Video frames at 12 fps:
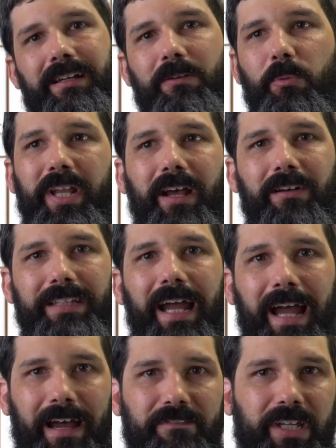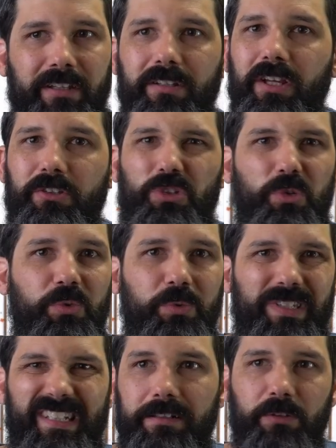without having to
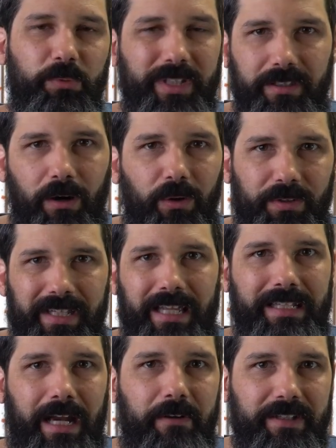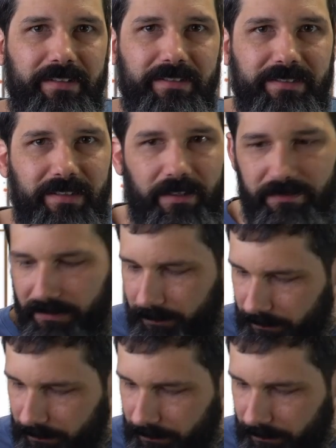deal with all the inheritance stuff.